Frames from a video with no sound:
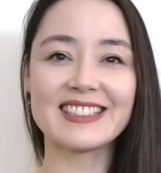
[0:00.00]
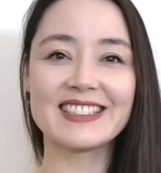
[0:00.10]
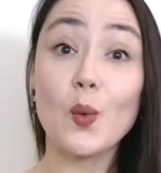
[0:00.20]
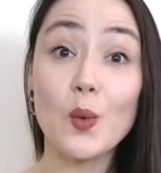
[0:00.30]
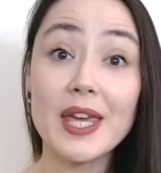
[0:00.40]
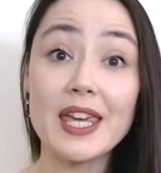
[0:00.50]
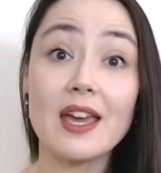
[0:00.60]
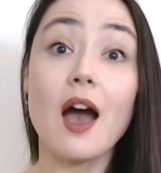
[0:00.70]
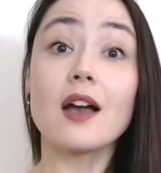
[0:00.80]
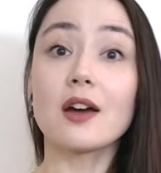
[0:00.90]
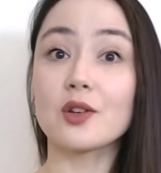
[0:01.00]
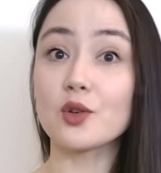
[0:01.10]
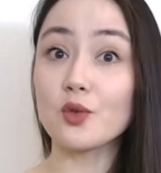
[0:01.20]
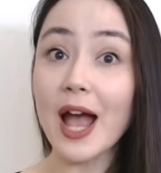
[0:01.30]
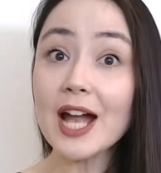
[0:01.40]
We
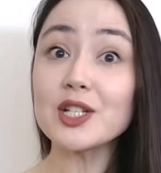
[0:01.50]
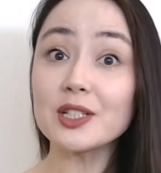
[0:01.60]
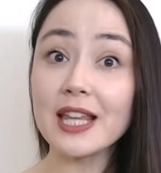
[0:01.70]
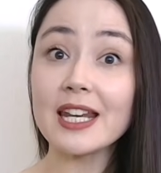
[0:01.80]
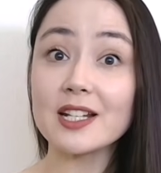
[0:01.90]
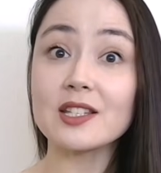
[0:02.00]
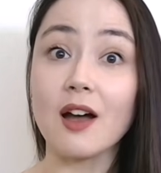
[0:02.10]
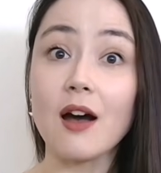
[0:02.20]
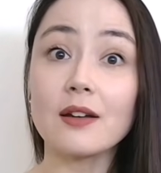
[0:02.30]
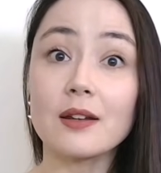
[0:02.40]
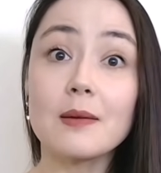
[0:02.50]
congratulated Scott